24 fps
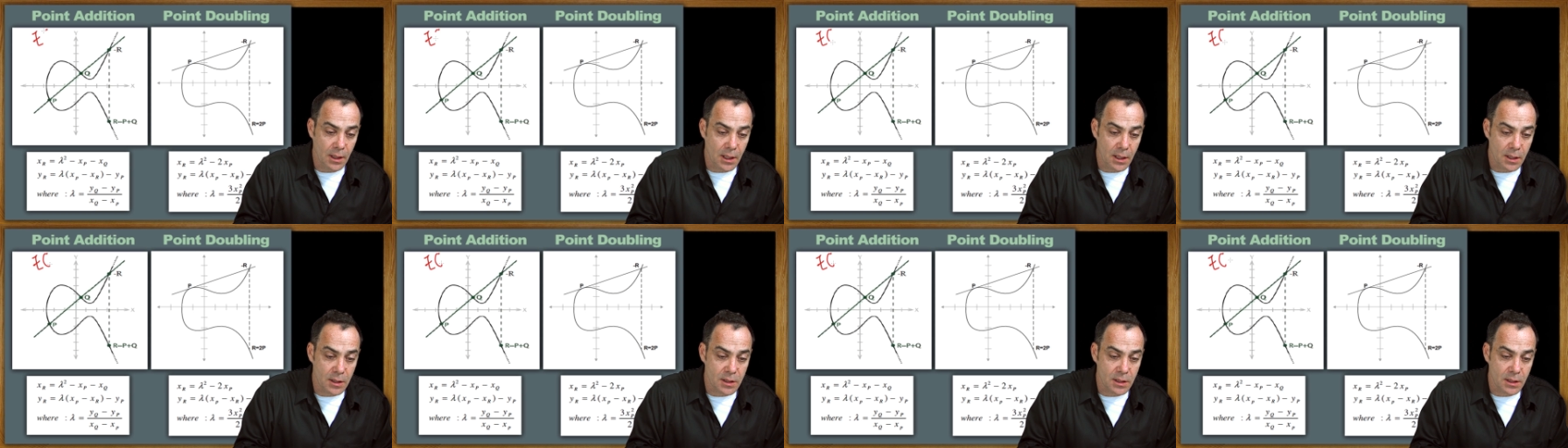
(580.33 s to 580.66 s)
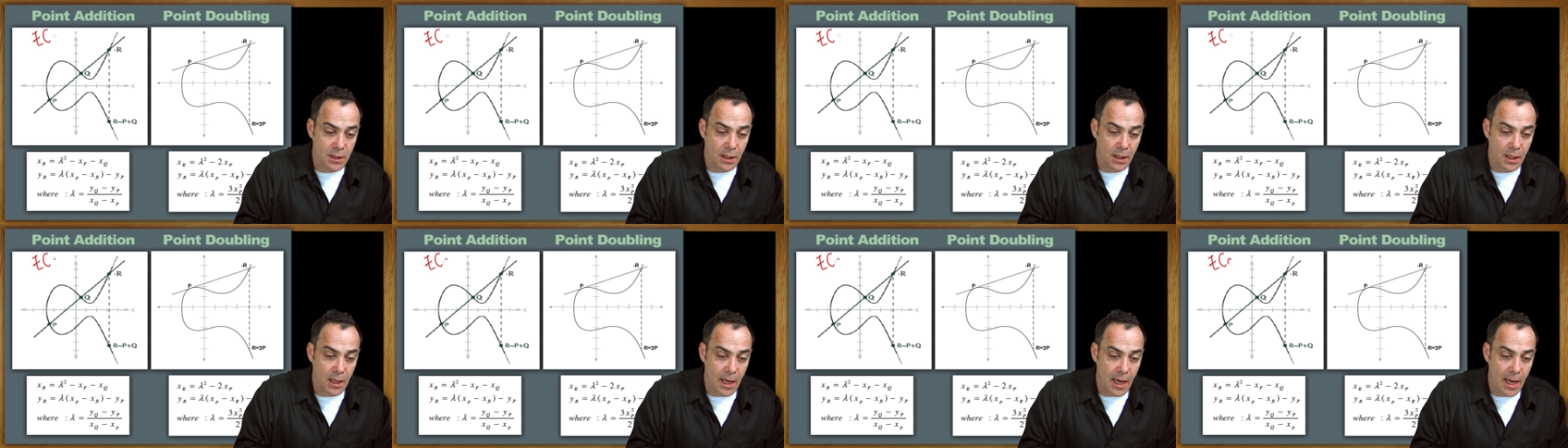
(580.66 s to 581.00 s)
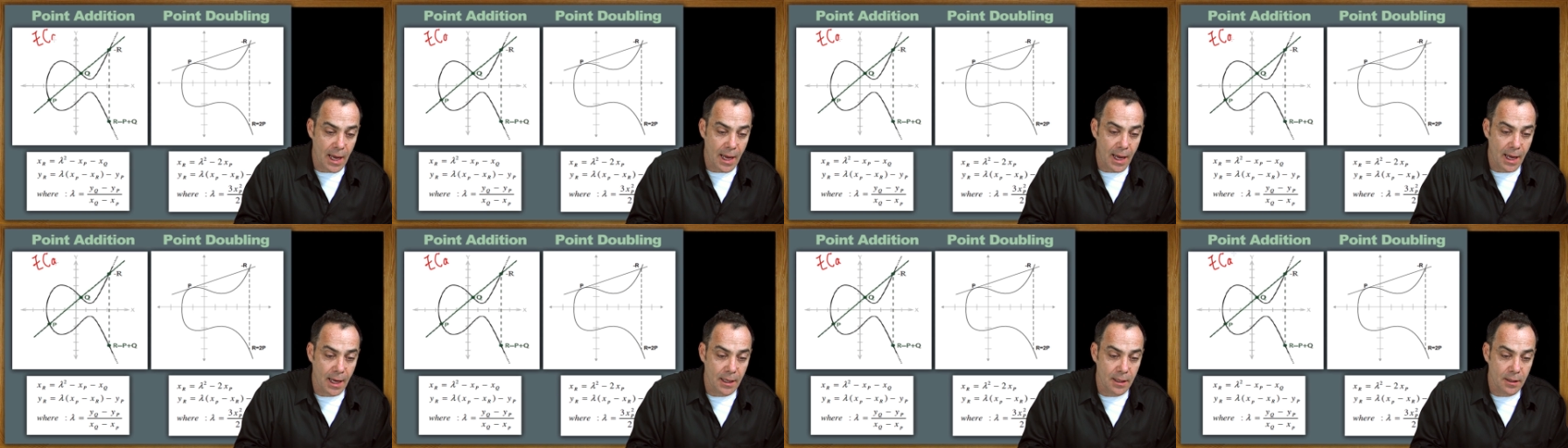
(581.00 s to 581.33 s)
EC
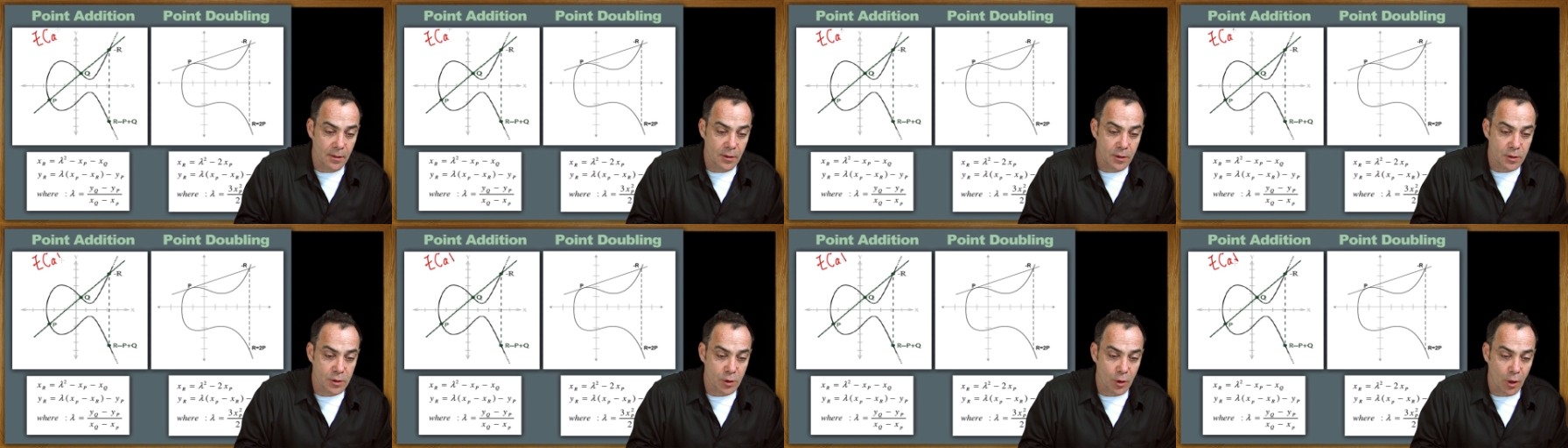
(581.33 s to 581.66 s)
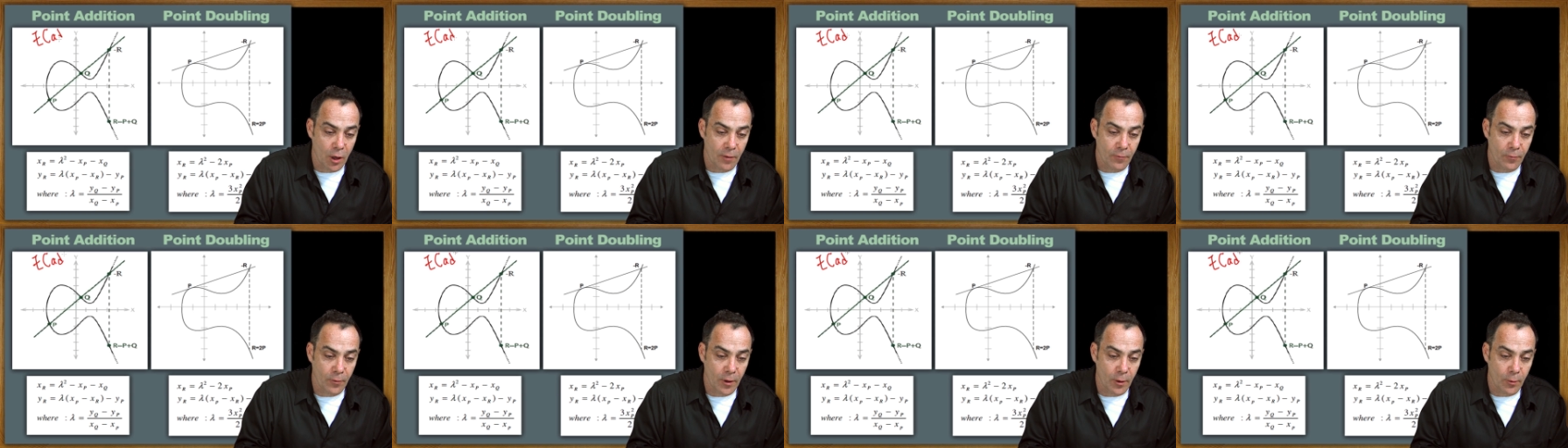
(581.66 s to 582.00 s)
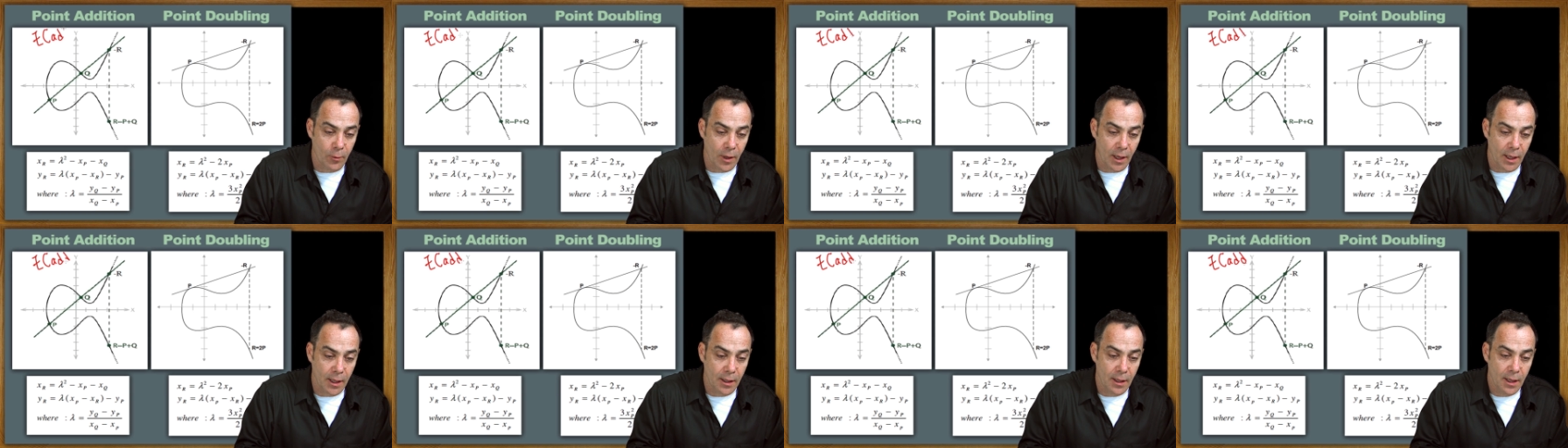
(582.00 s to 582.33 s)
add in the software,
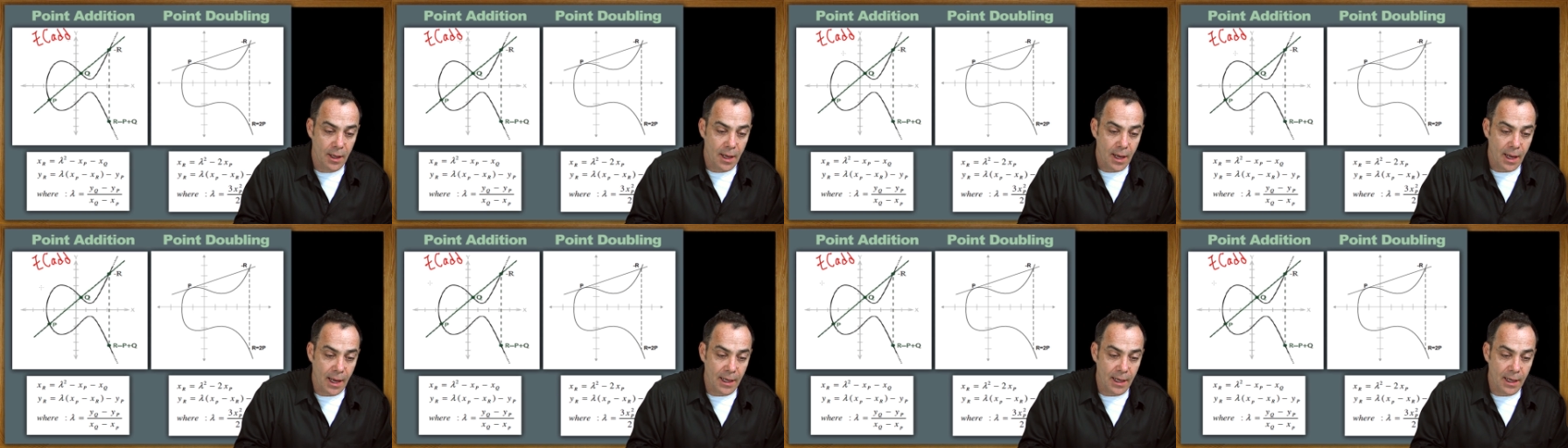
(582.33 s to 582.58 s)
right?